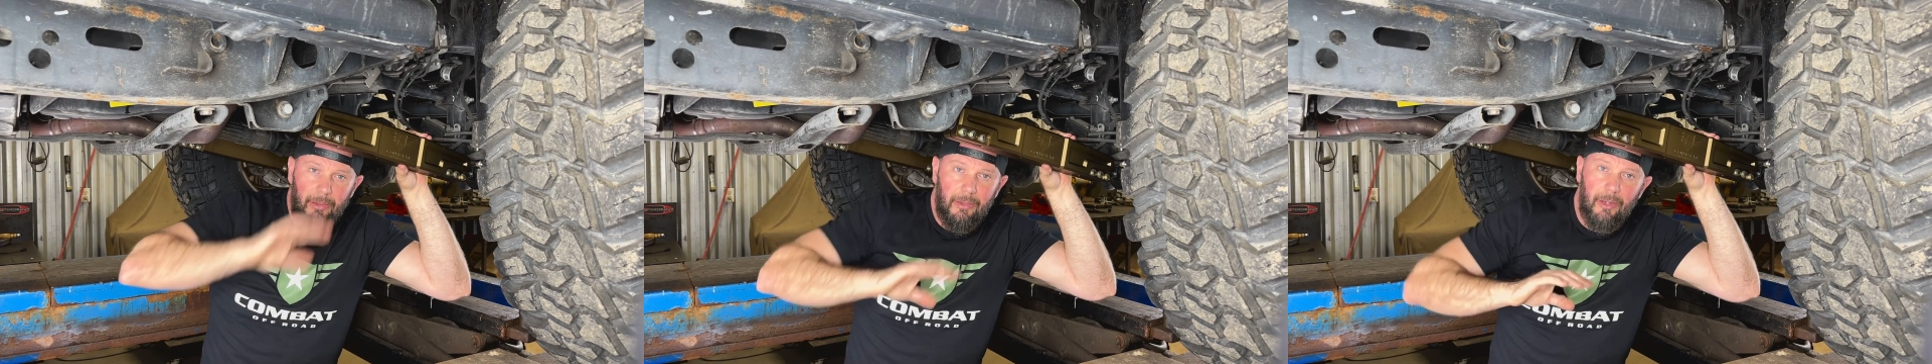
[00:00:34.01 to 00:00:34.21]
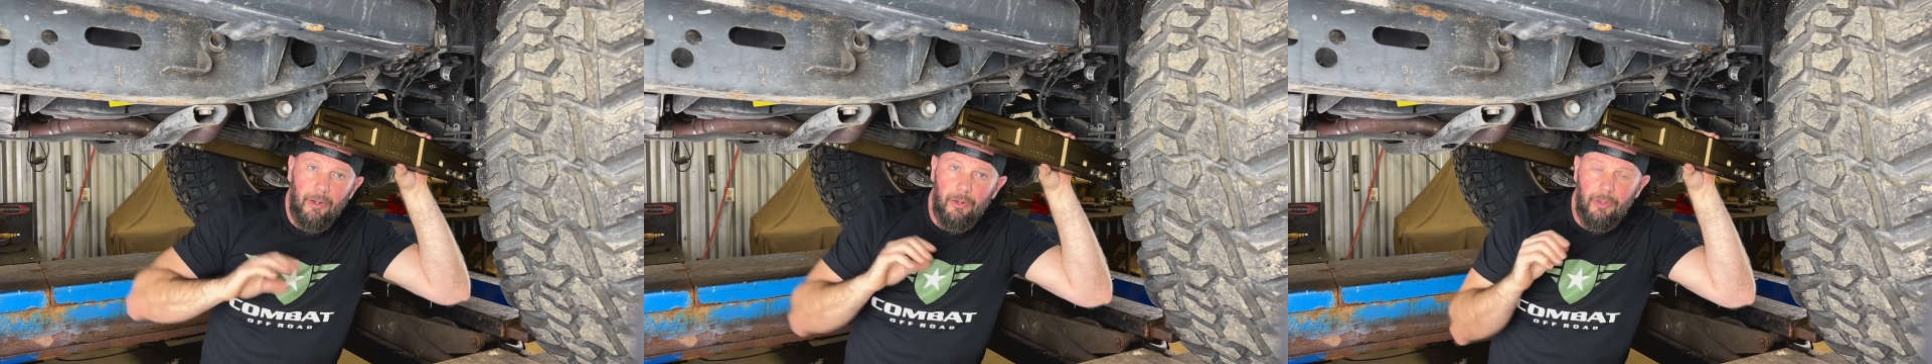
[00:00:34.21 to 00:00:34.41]

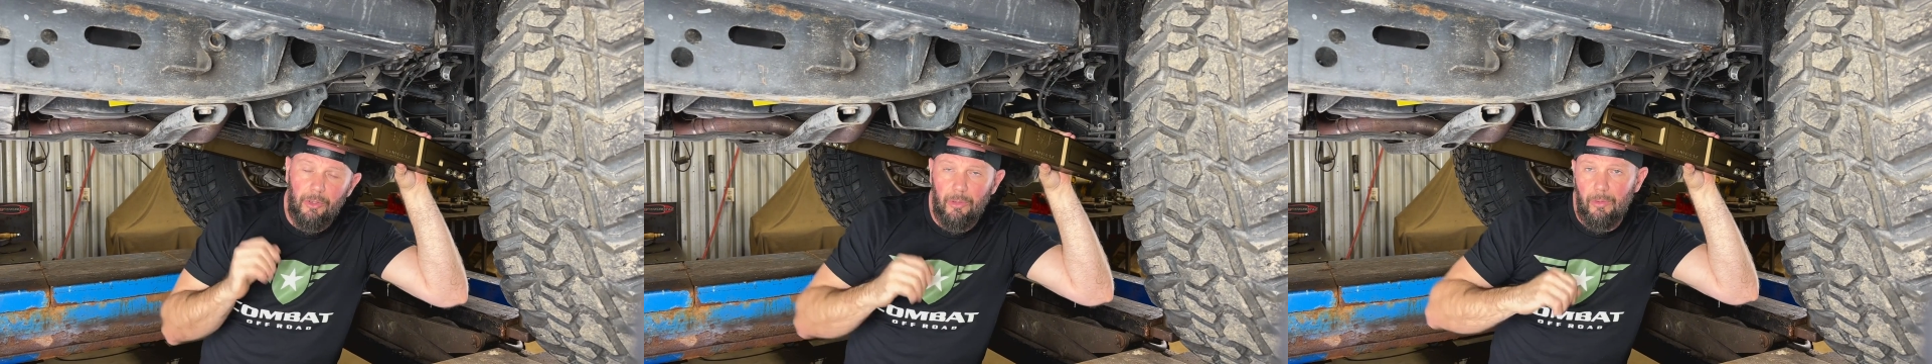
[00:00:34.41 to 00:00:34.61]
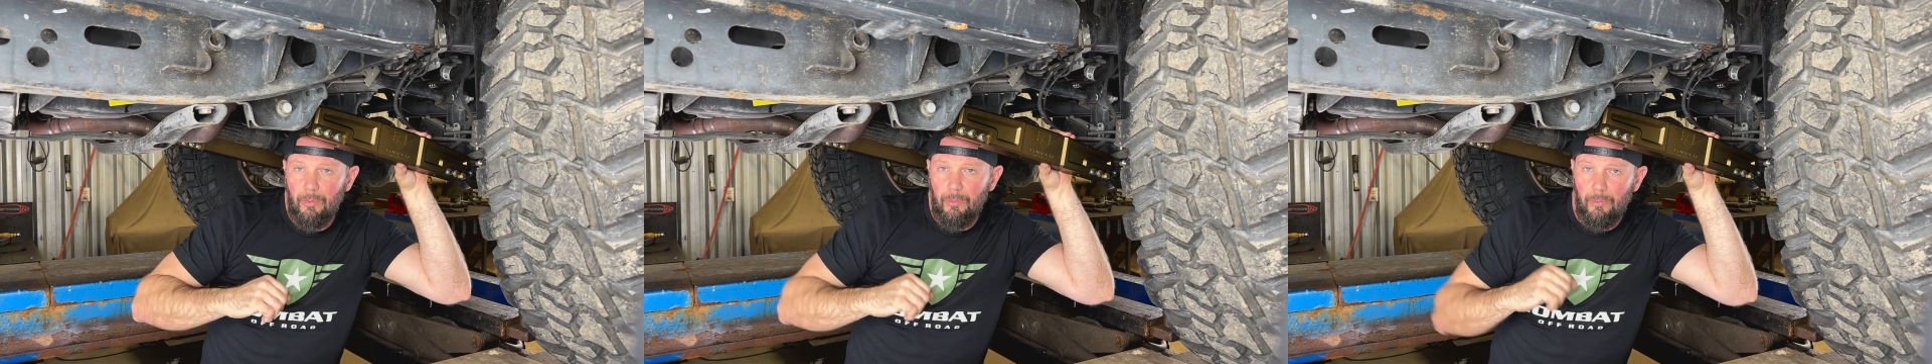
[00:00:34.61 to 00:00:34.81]
They're
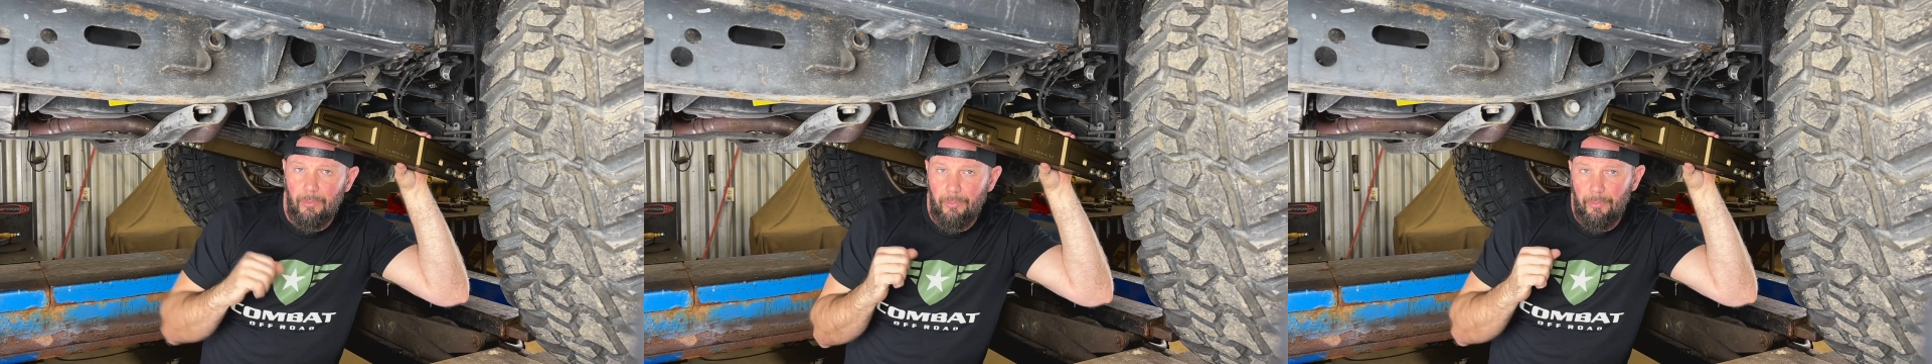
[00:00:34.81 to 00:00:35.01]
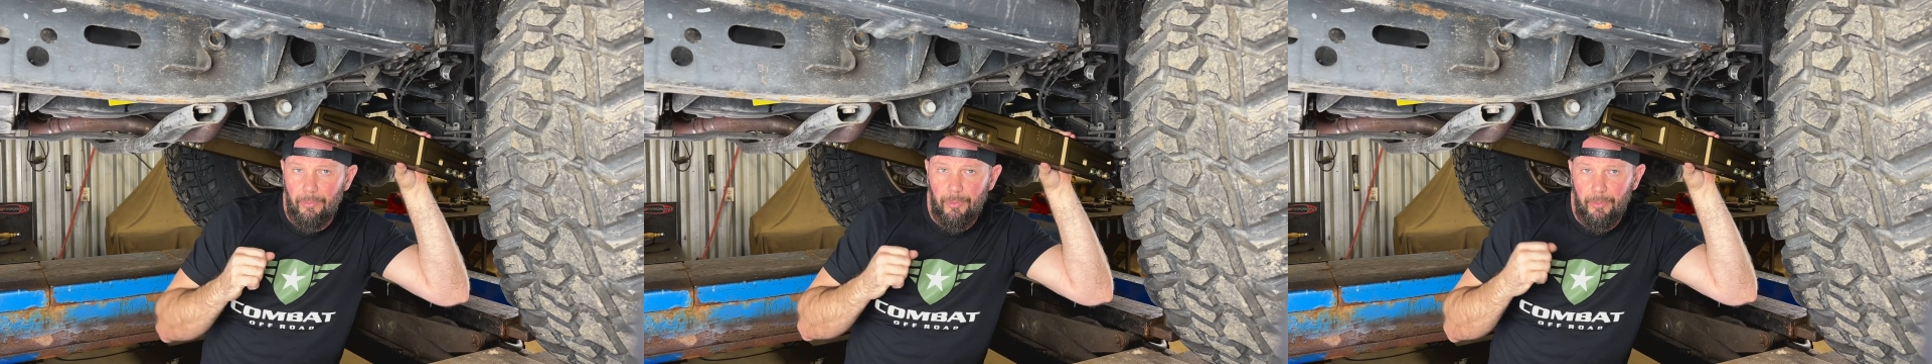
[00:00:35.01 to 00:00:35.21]

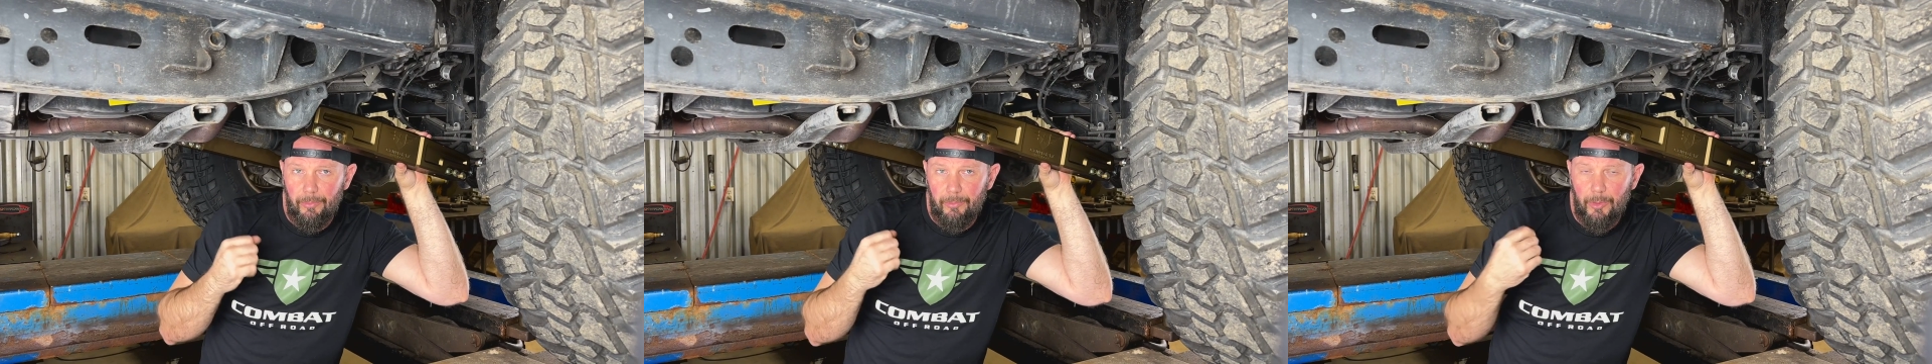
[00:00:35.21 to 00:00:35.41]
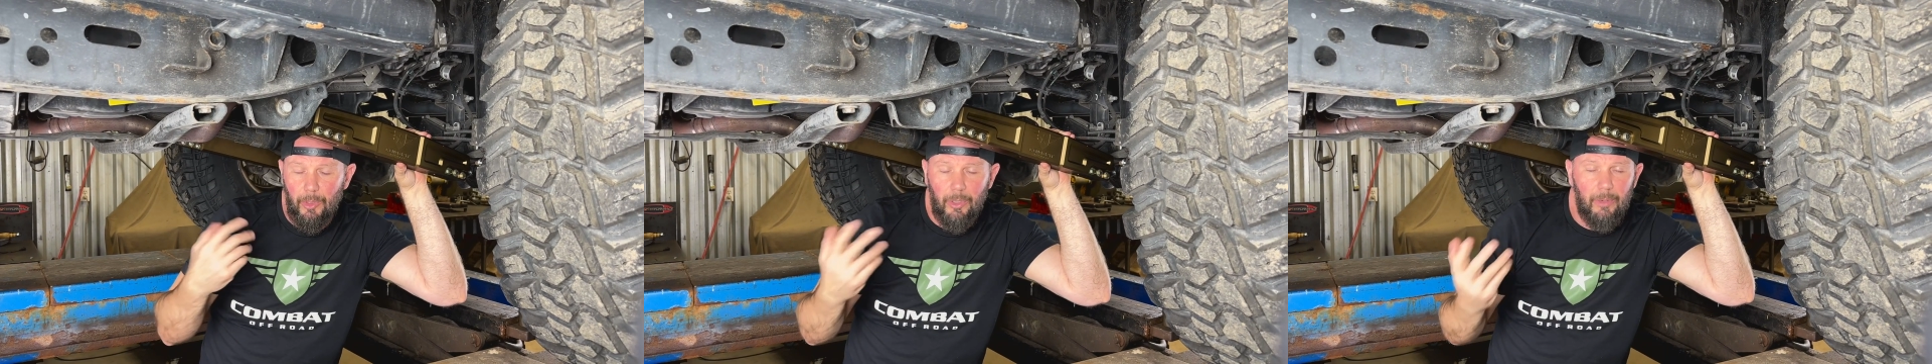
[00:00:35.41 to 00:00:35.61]

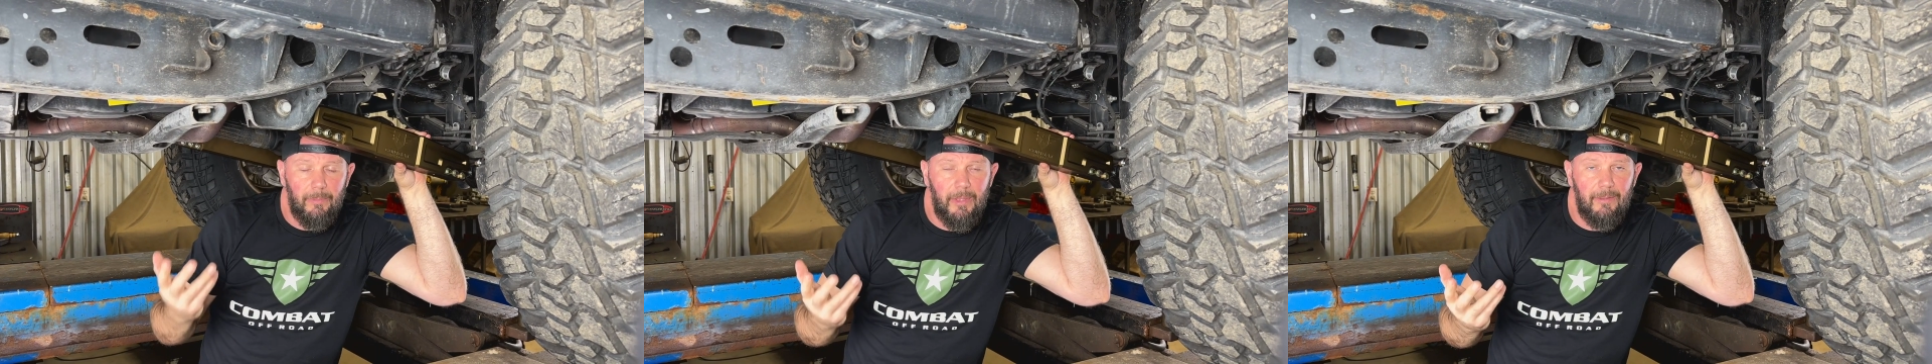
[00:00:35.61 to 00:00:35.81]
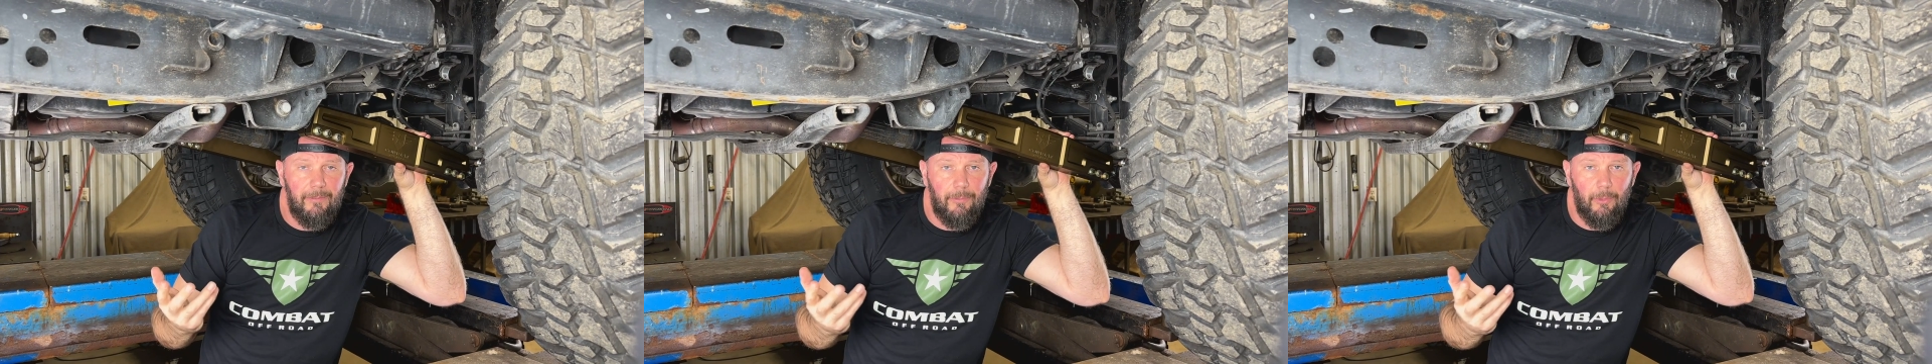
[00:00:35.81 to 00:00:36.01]
going to
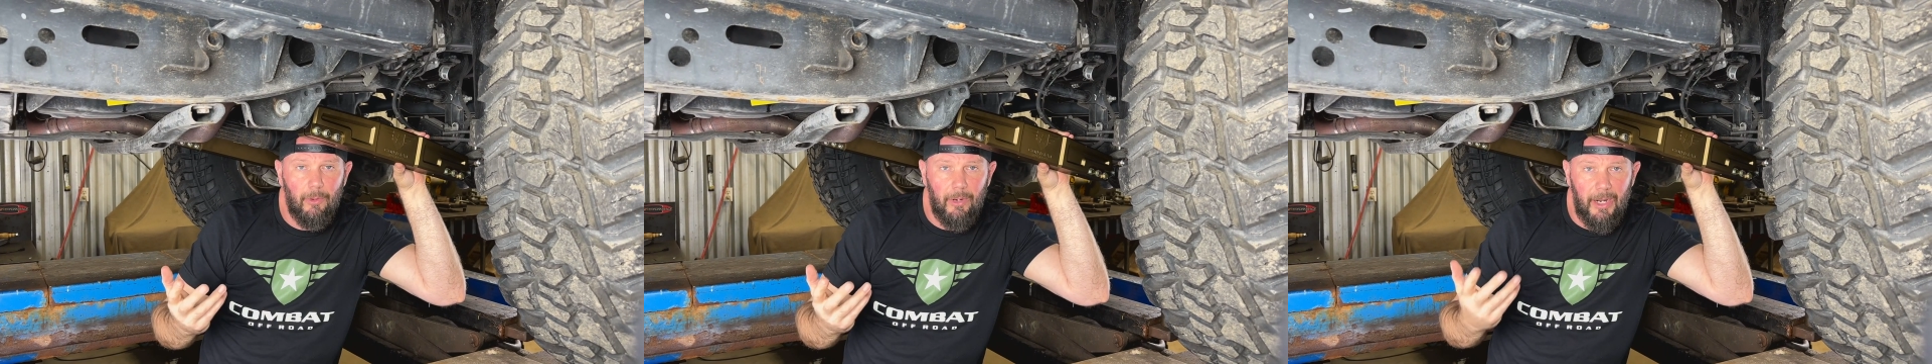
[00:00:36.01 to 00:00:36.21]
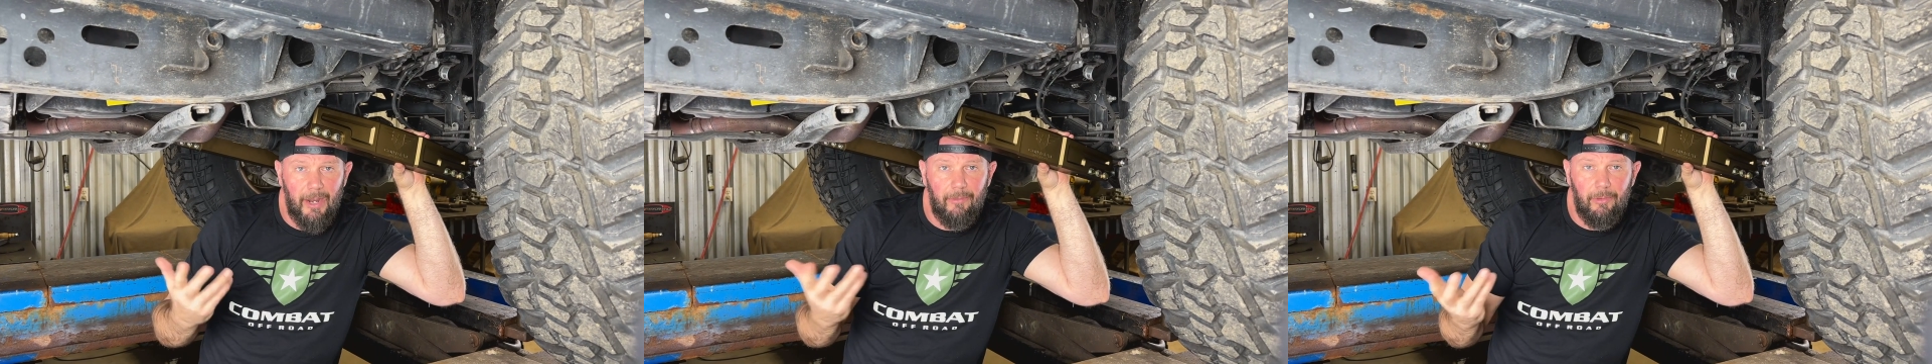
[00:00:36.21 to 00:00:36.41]
be
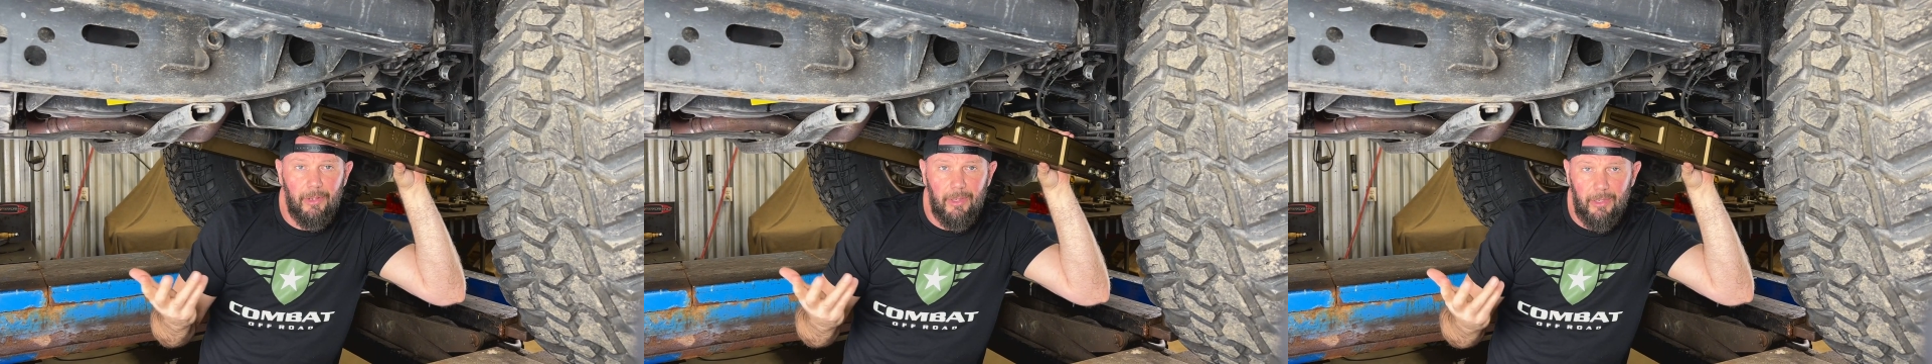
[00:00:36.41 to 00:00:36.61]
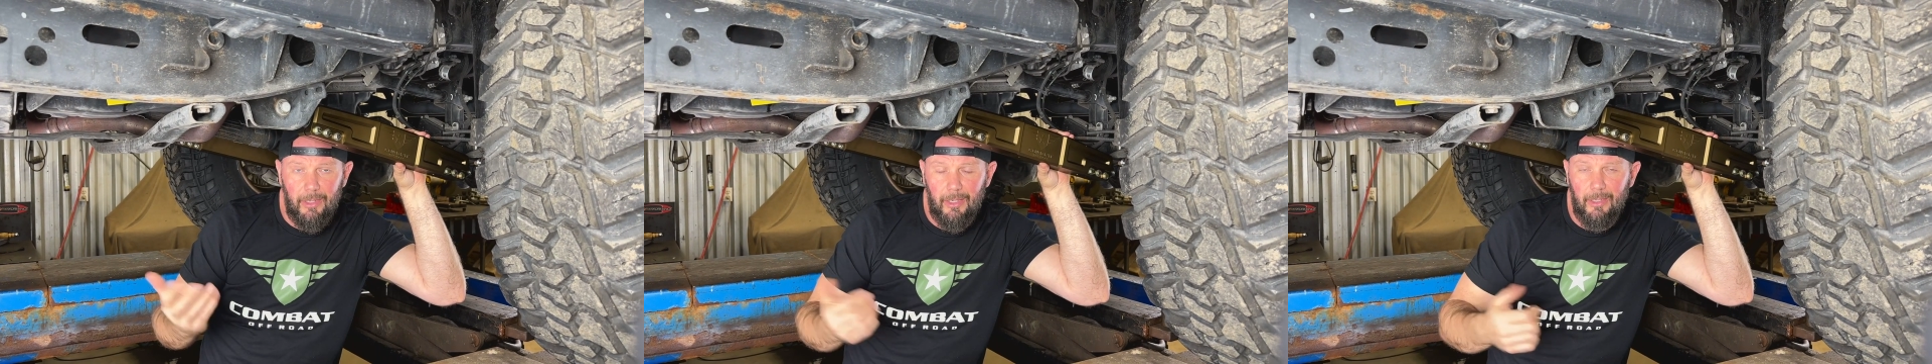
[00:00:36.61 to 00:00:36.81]
for
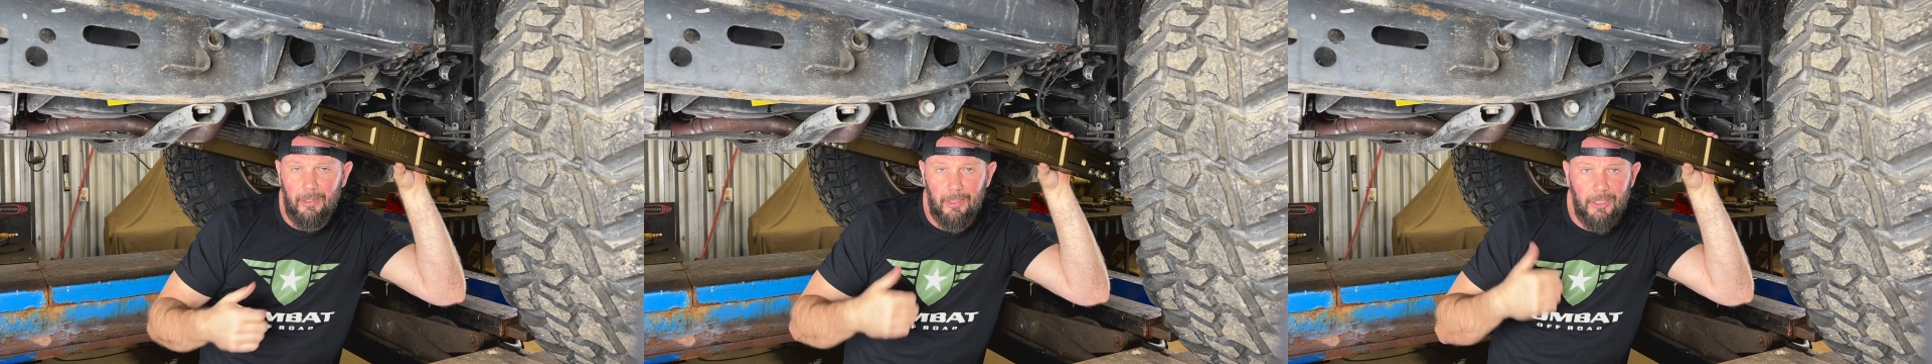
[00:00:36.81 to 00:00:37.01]
everything,